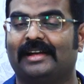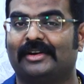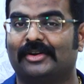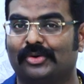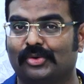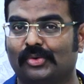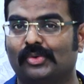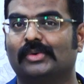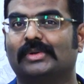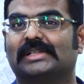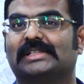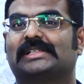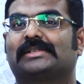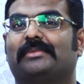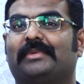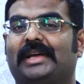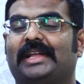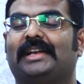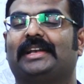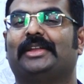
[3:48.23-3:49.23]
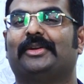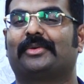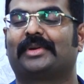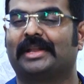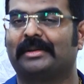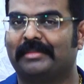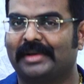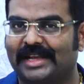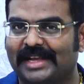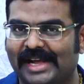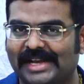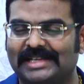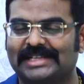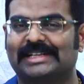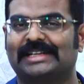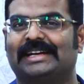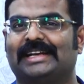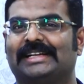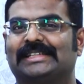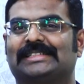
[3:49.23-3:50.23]
rules wherein you can be
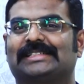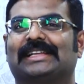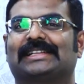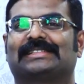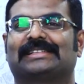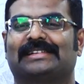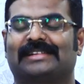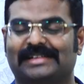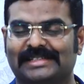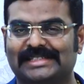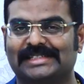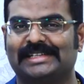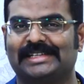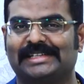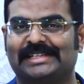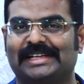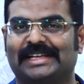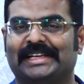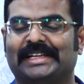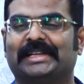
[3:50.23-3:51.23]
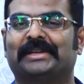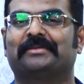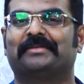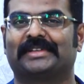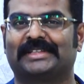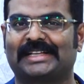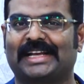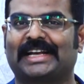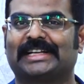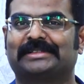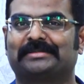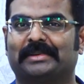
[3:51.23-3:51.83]
categorized as a resident alien for tax